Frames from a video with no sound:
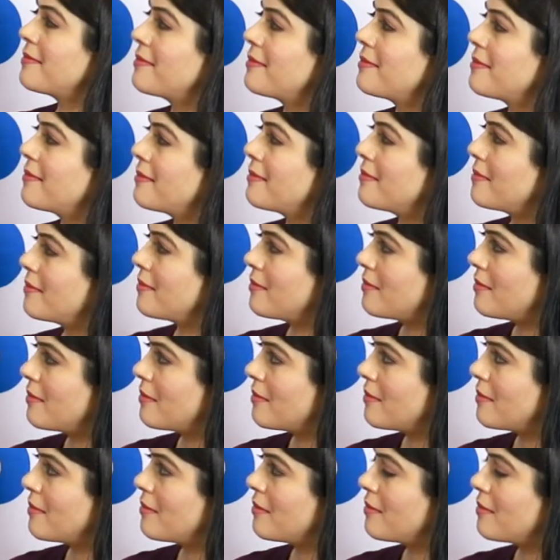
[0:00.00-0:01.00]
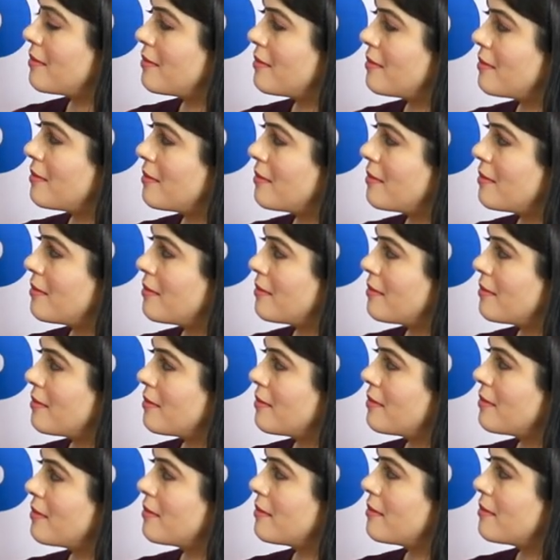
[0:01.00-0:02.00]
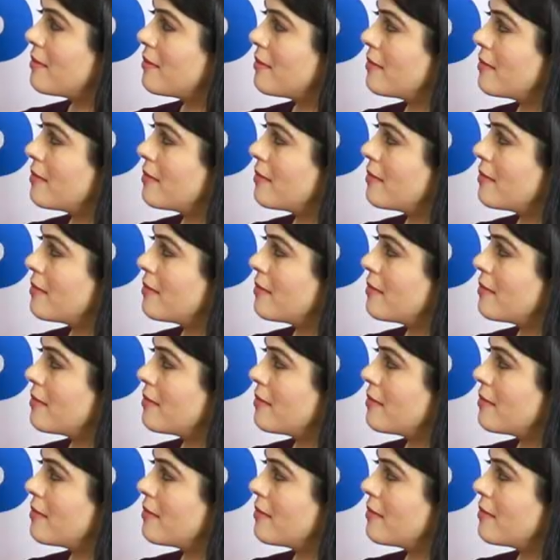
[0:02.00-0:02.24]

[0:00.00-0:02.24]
This person isn't speaking.